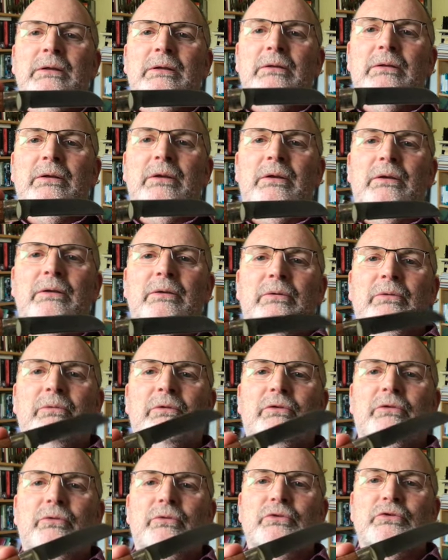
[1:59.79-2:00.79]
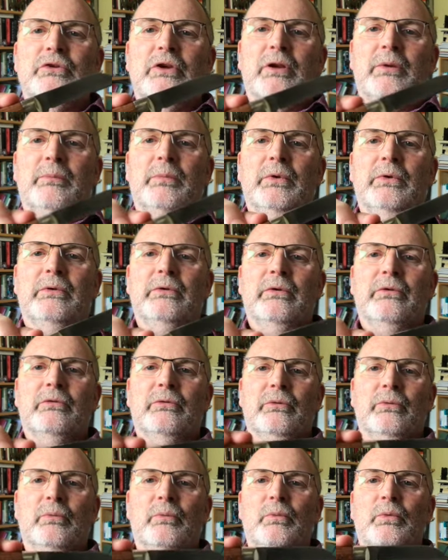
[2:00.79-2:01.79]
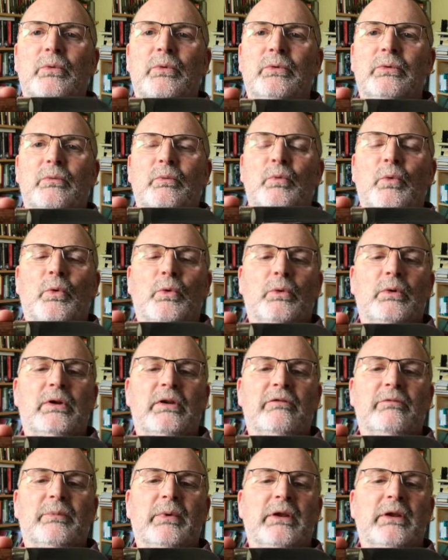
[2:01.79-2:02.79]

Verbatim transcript: uh, this sort of shape, a, uh, a sort of Wharncliffe bait.